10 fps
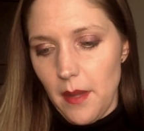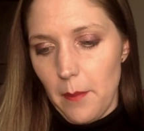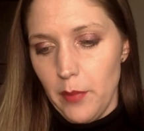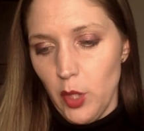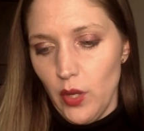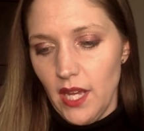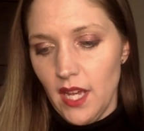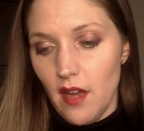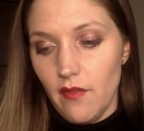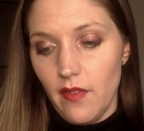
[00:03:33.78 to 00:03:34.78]
beauty
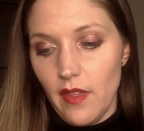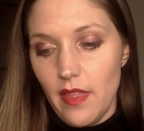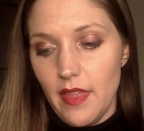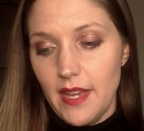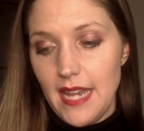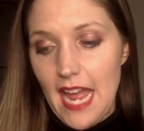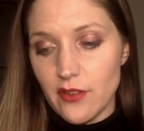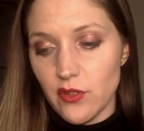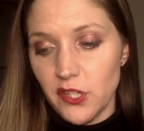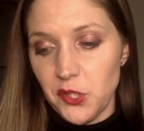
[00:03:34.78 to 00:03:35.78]
of the
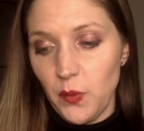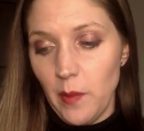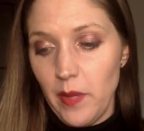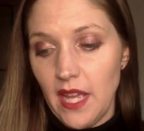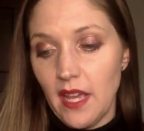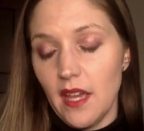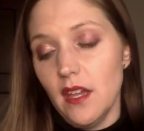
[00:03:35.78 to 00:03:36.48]
natural sweeping